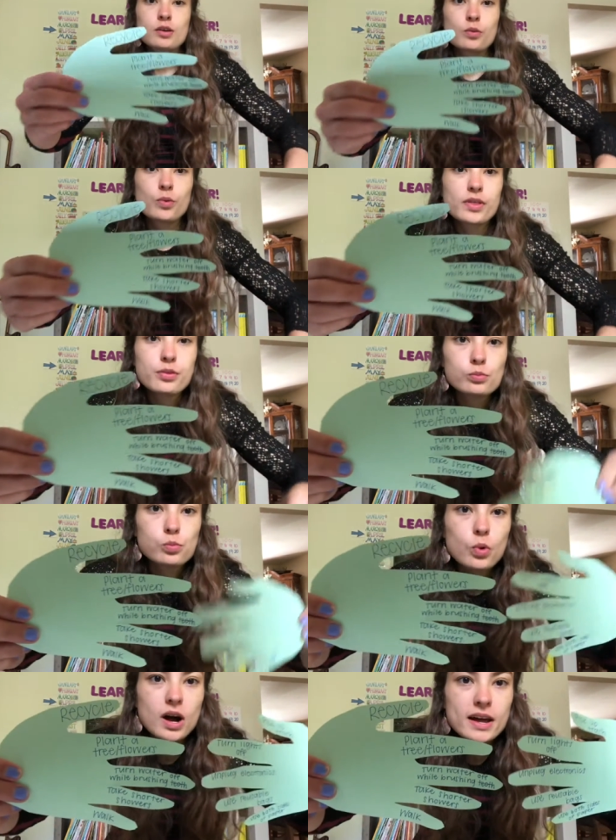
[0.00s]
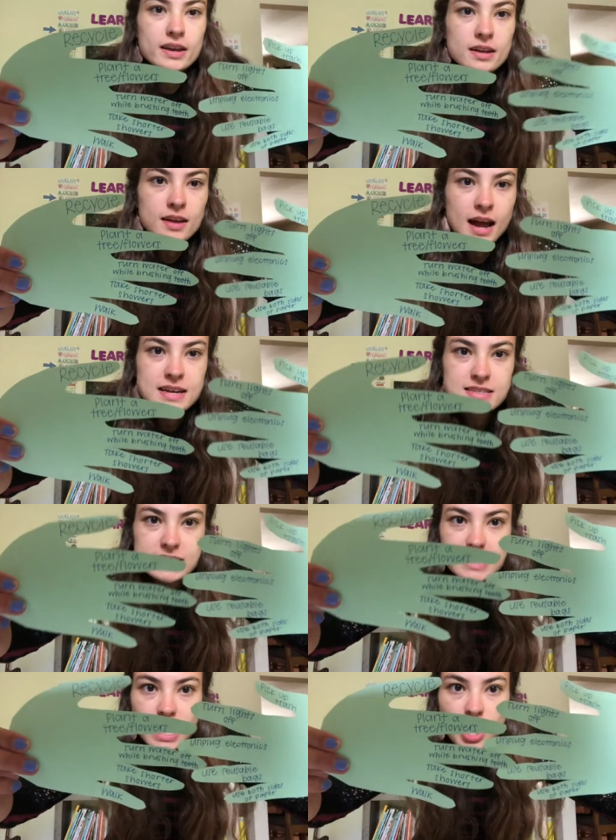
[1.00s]
with one
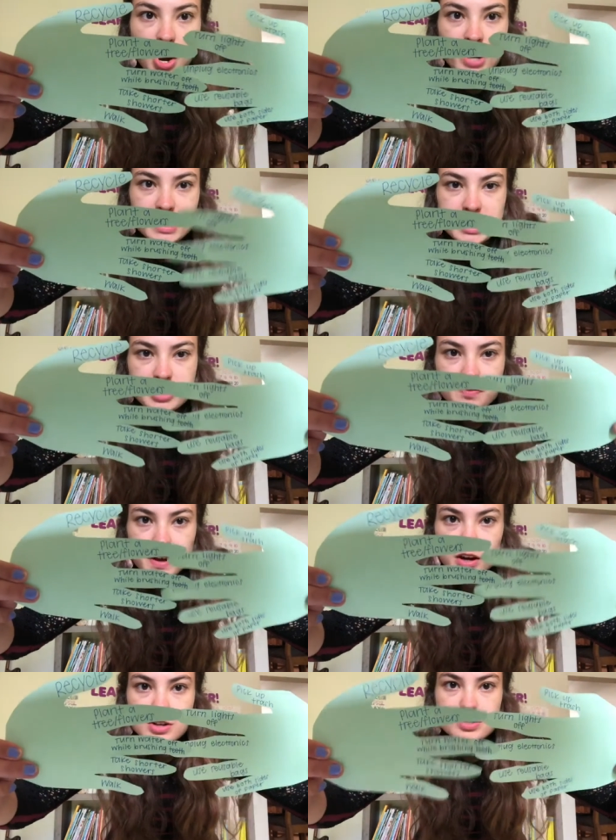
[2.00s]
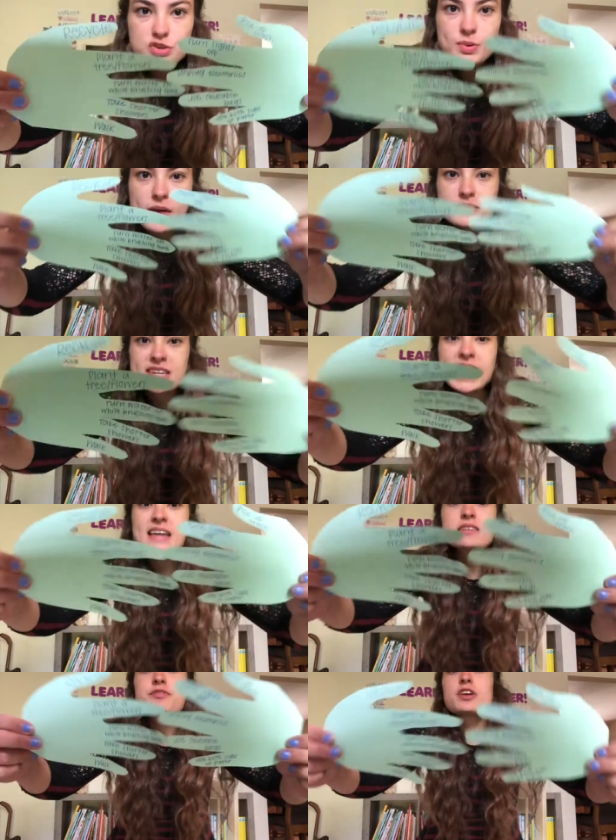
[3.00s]
idea on each finger. So you have 10
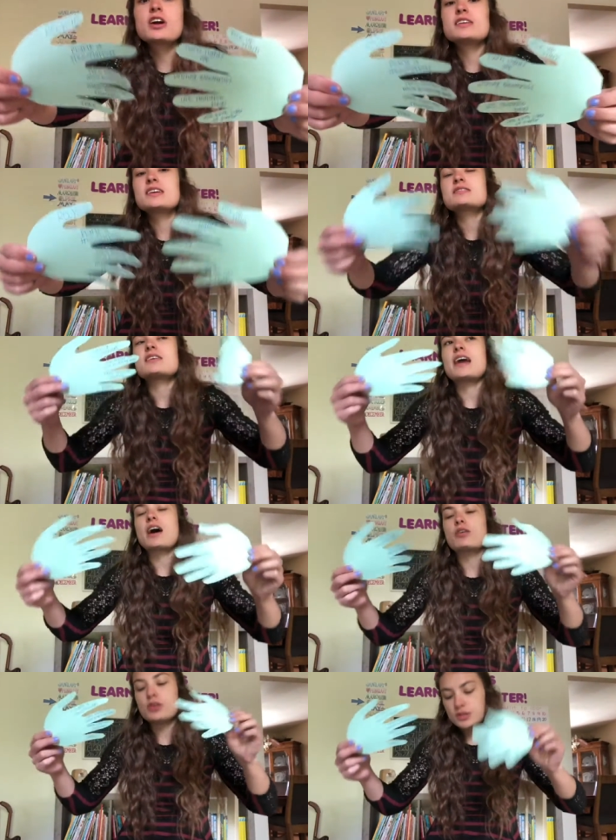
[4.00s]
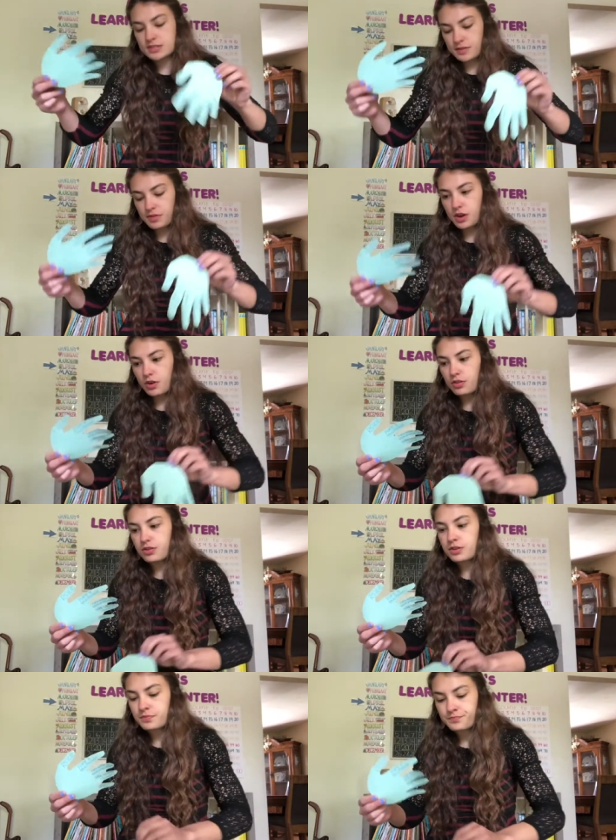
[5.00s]
different ideas on how you could save the earth.
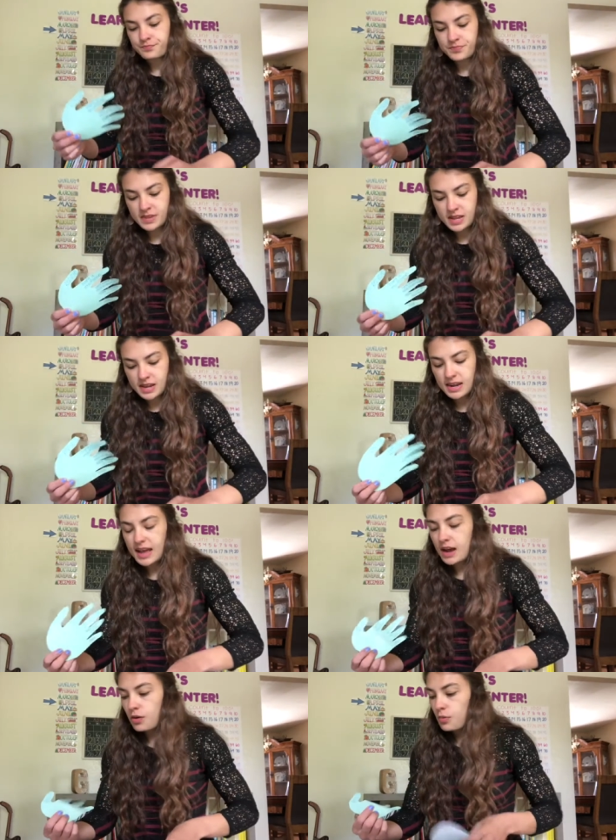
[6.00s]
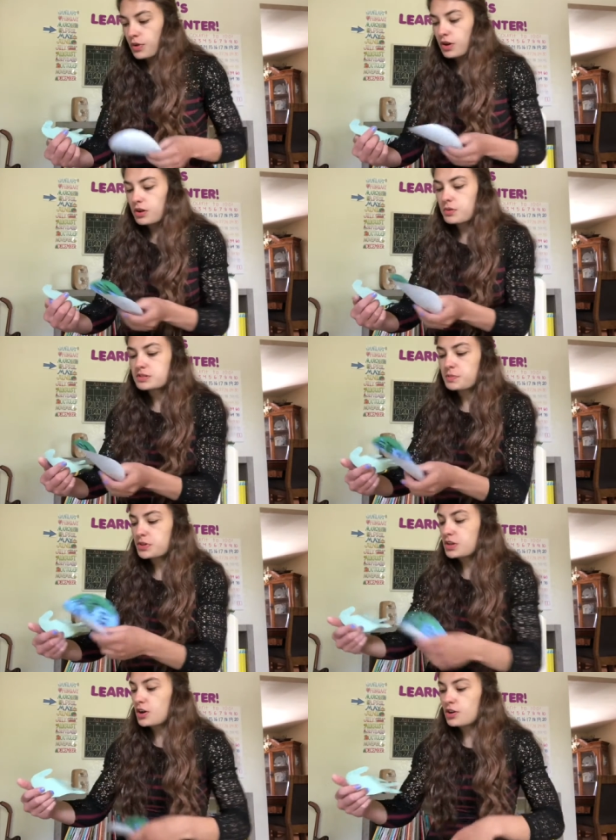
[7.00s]
Now we are going to put
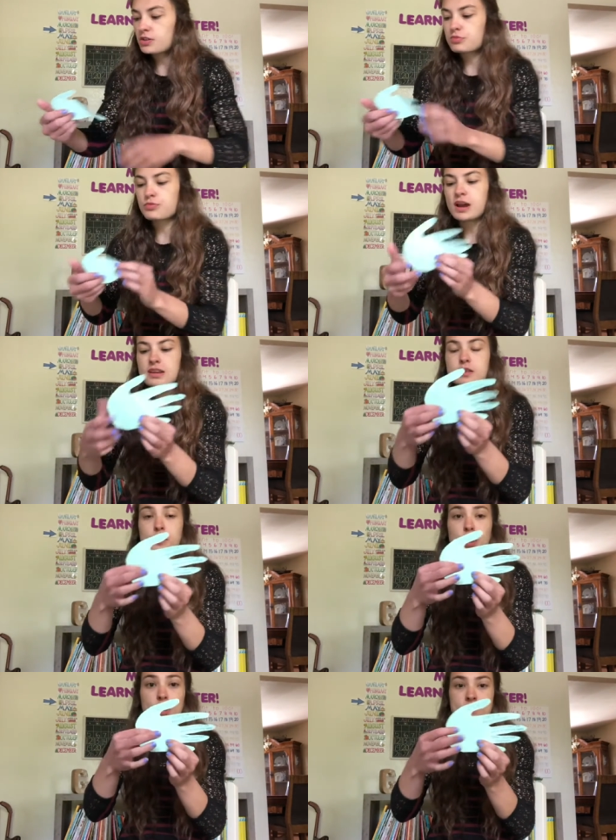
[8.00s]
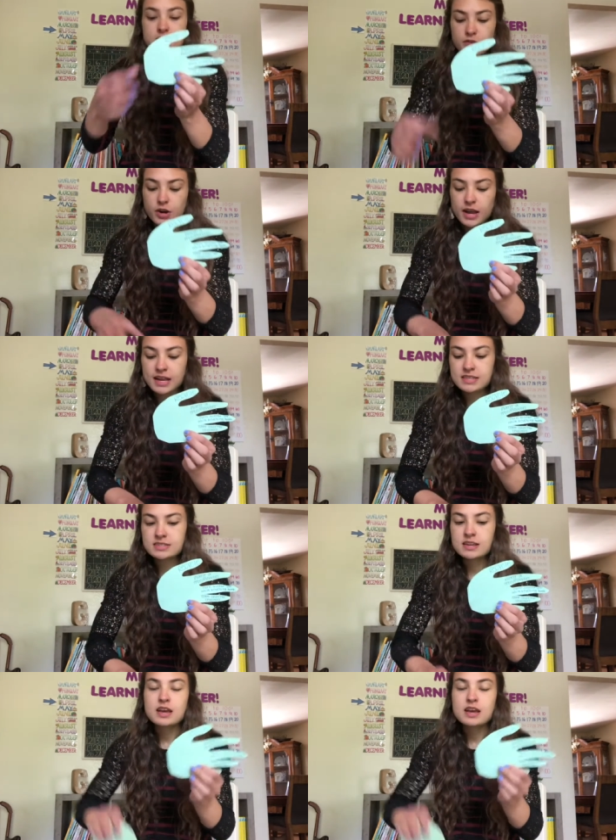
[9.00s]
the earth right in the palms of our hands